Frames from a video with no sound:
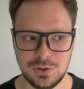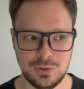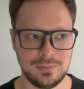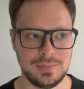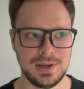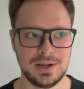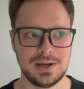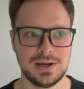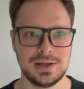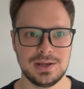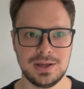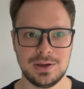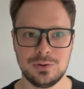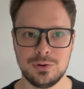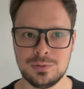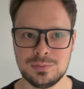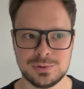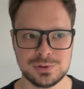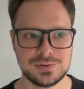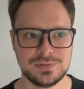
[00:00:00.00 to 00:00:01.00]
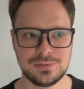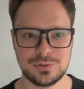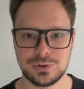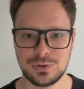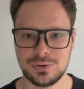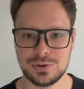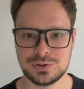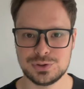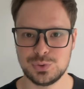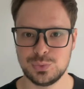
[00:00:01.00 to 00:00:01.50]
Oh my god, I almost
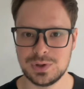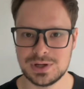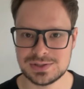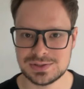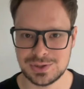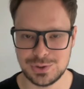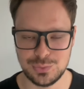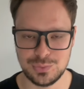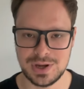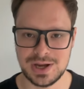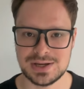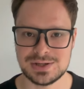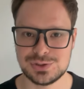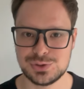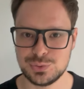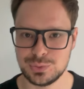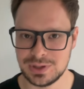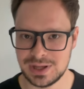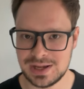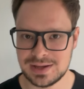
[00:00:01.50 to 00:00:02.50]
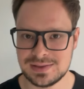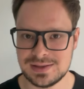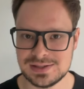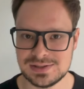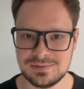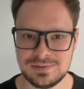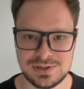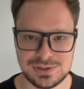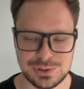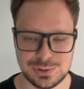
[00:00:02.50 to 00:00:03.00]
forgot to ask you to like this
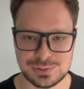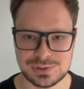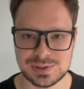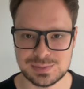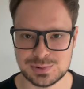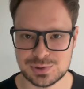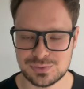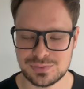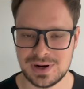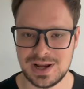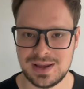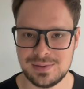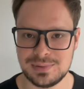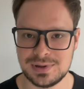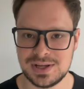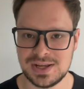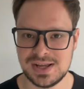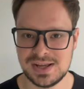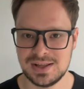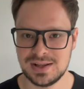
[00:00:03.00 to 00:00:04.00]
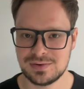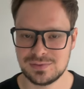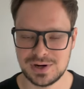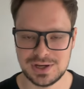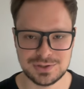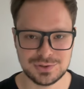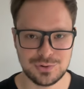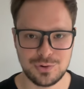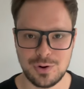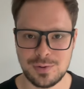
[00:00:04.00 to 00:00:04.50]
video, subscribe,
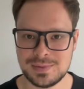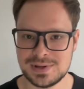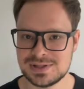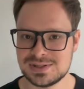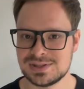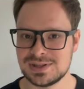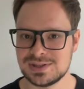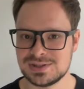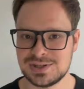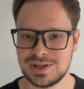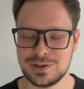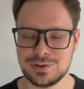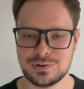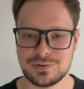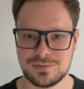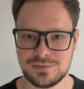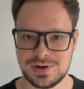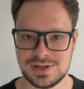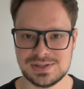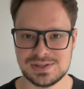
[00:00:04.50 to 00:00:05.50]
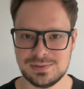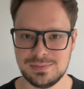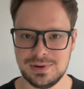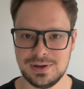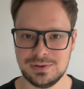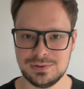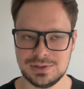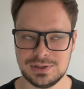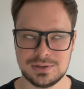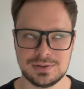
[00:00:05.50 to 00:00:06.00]
write comments and tell your friends
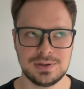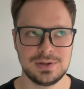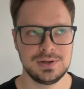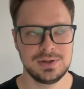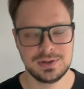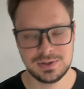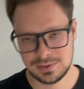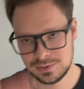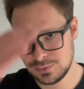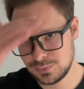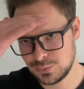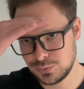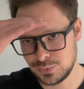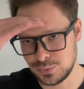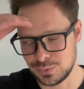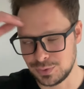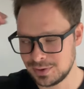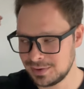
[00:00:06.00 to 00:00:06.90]
about it. Phew.